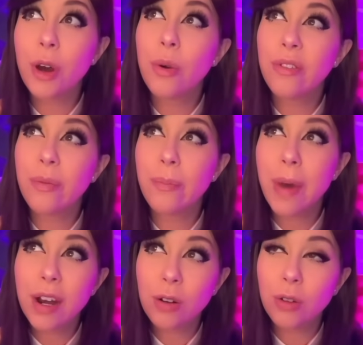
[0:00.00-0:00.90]
So if
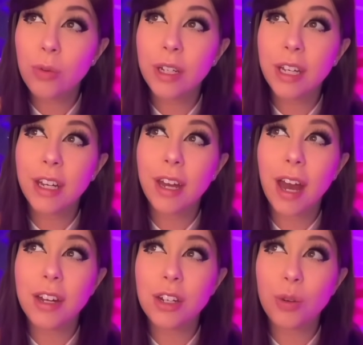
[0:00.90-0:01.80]
men are lonely
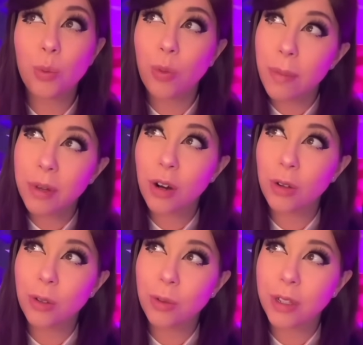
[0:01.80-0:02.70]
and women are
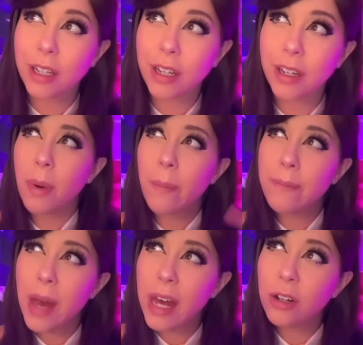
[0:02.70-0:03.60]
lonely, but
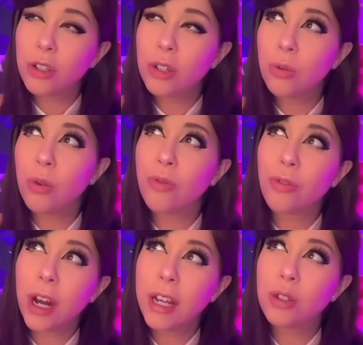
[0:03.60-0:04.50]
men are too
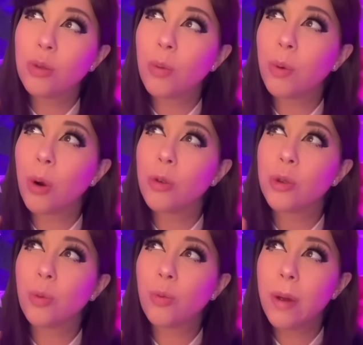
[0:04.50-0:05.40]
afraid to
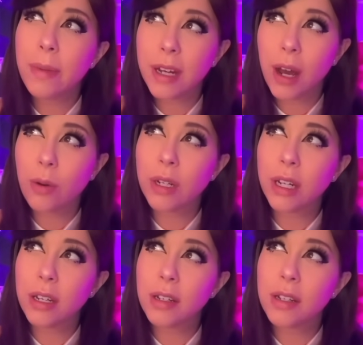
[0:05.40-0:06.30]
approach women
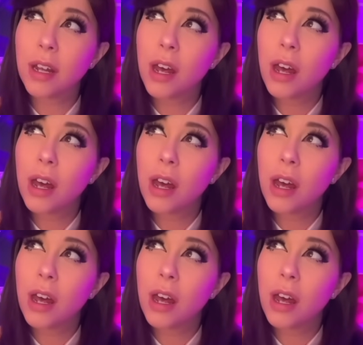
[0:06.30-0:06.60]
nowadays,